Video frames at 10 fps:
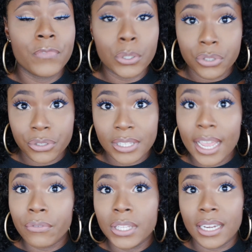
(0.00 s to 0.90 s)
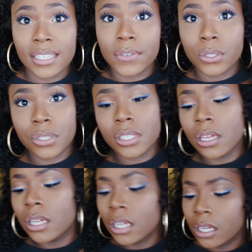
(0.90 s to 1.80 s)
filters. They have really nice filters.
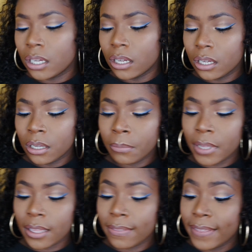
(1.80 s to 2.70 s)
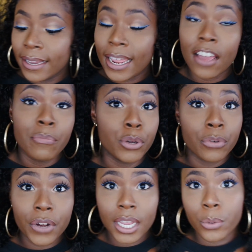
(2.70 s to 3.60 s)
Then I have
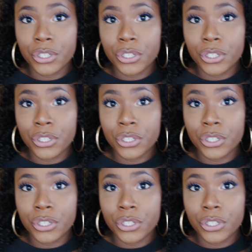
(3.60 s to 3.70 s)
Boomerang,